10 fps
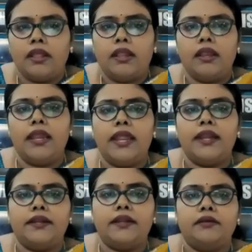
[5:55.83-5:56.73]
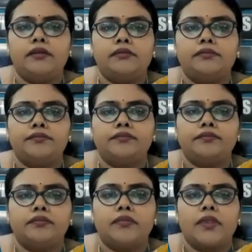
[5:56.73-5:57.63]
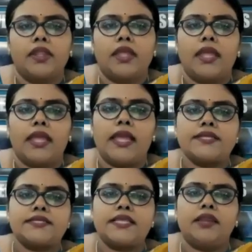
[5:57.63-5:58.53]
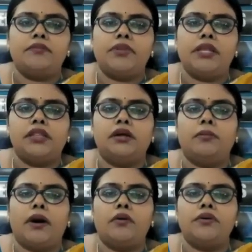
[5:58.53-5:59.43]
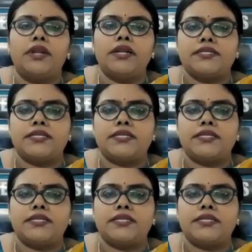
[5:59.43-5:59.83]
Let Sn be the bounded